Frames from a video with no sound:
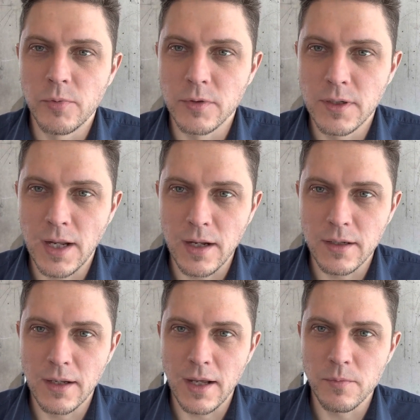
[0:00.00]
Putin
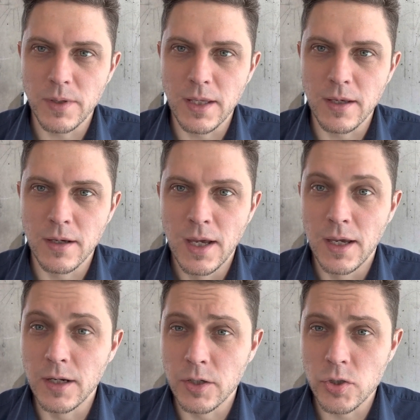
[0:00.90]
not being
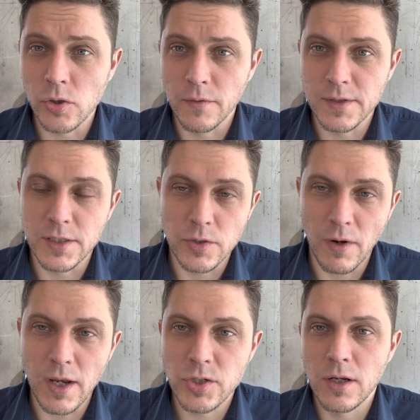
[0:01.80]
in control of the
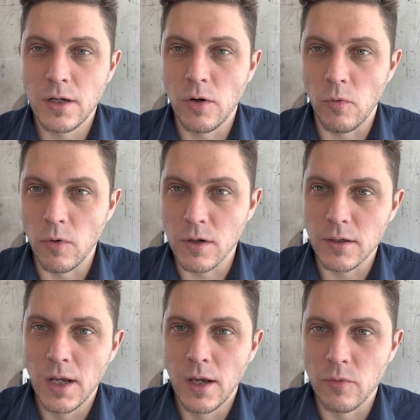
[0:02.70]
situation or